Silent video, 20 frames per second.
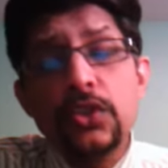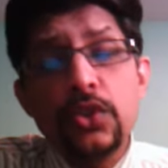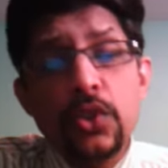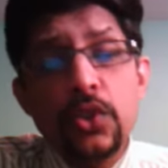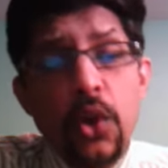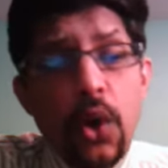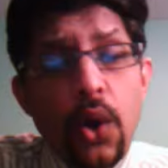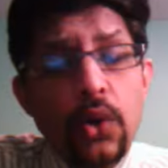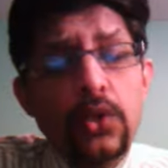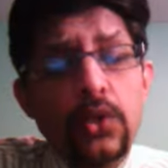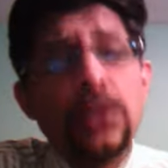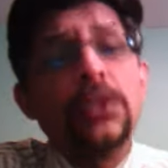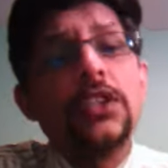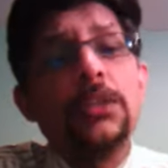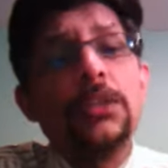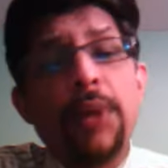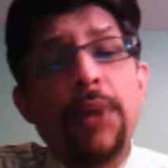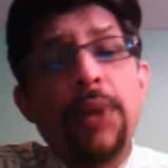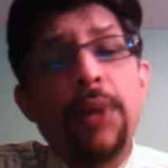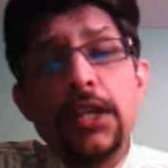throttled the
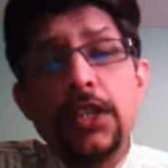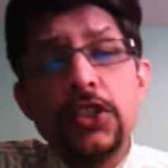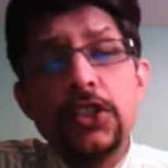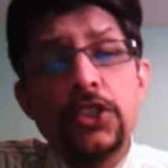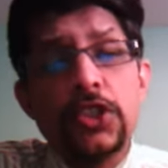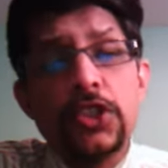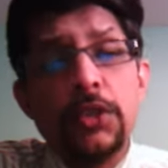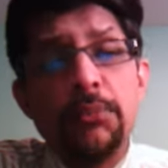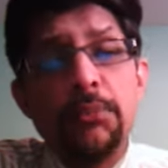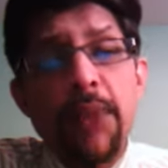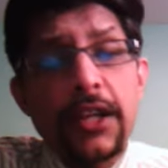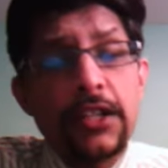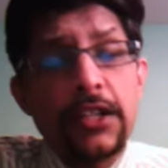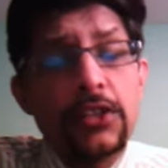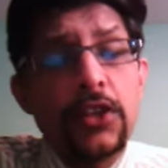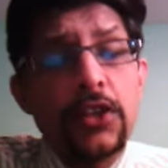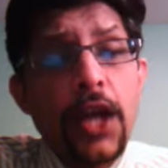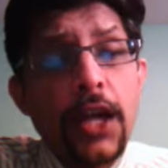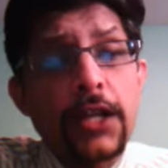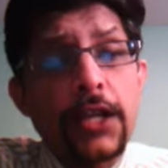Bangladeshi batting
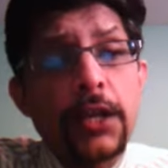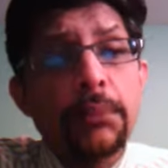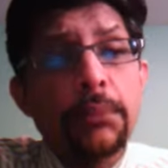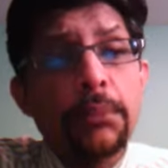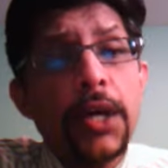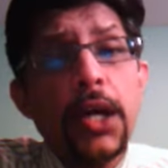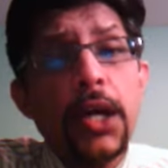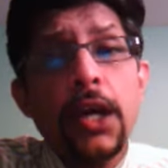lineup